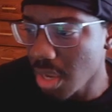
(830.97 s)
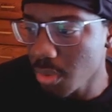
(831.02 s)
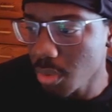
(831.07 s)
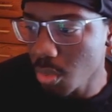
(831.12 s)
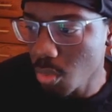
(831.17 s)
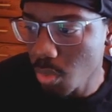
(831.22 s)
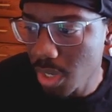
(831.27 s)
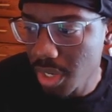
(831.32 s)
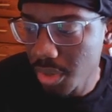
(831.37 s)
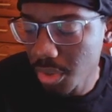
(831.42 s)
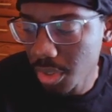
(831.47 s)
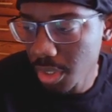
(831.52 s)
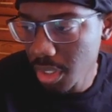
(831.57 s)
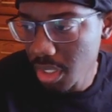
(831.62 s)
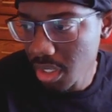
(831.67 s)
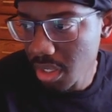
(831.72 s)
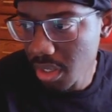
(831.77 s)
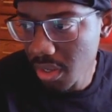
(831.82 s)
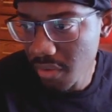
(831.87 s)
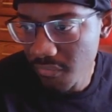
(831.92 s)
would wear it
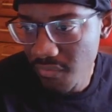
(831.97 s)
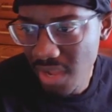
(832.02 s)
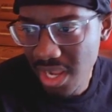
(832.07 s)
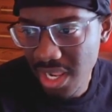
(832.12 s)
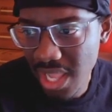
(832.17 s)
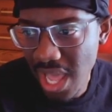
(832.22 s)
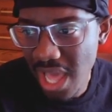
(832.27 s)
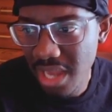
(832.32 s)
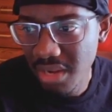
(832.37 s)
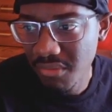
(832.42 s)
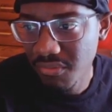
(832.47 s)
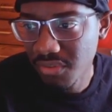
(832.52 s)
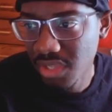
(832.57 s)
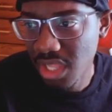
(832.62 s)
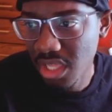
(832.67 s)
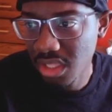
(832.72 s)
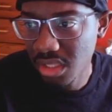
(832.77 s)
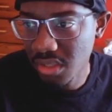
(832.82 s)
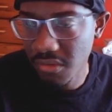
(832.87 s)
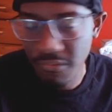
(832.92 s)
if I got it for
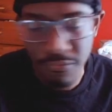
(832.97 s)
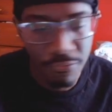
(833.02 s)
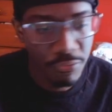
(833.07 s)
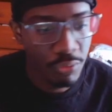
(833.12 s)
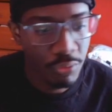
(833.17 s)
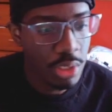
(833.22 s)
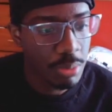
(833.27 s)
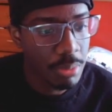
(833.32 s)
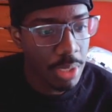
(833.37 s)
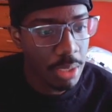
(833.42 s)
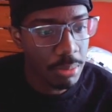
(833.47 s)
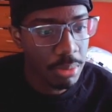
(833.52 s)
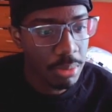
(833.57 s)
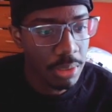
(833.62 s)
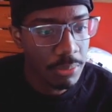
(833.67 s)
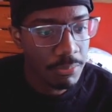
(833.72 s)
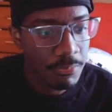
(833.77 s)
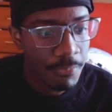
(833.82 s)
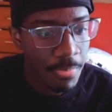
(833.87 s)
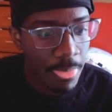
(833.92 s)
like free maybe.
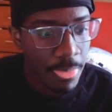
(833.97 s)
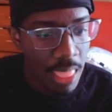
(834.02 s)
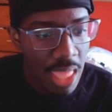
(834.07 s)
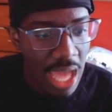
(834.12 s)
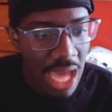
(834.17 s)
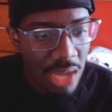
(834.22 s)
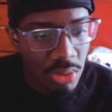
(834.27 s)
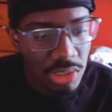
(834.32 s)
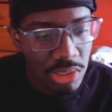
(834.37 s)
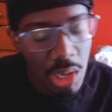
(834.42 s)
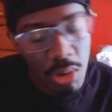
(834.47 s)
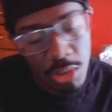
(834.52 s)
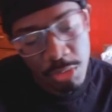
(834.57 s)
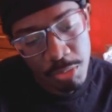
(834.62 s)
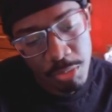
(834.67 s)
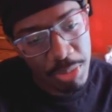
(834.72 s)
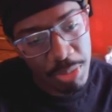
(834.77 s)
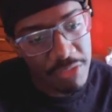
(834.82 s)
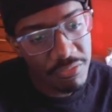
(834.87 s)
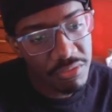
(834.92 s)
I don't think I would
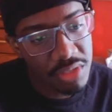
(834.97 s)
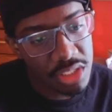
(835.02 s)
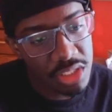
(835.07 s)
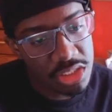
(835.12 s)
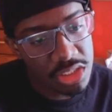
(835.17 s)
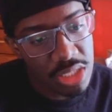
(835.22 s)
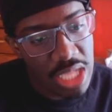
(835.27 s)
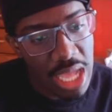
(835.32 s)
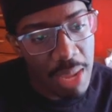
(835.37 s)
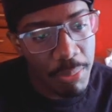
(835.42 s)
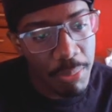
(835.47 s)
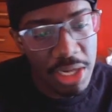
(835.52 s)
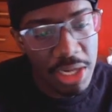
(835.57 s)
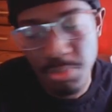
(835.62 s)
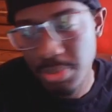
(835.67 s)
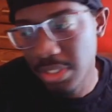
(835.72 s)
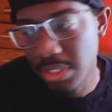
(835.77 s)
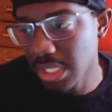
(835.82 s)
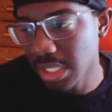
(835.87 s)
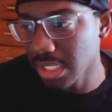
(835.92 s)
pay for this. I'll probably
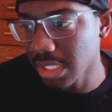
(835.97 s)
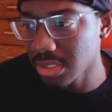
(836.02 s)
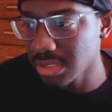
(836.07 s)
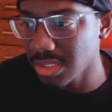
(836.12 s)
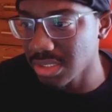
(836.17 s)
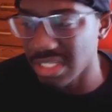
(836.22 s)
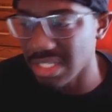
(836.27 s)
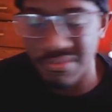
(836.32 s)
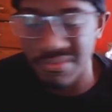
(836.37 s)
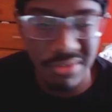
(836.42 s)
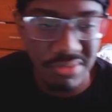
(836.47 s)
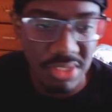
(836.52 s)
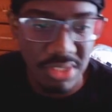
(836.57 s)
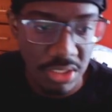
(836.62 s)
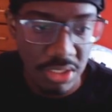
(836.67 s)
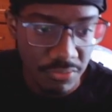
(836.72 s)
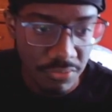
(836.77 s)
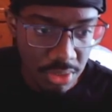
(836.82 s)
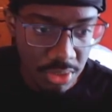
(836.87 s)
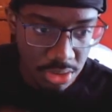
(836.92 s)
pay like 10, 15
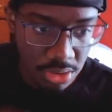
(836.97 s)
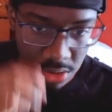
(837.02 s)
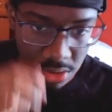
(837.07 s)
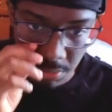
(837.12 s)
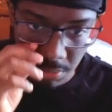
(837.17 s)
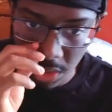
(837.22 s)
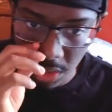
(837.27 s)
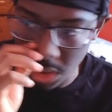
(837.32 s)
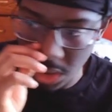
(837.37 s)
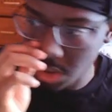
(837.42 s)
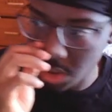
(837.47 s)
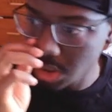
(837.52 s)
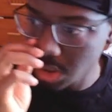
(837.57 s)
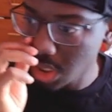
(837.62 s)
for this to be honest.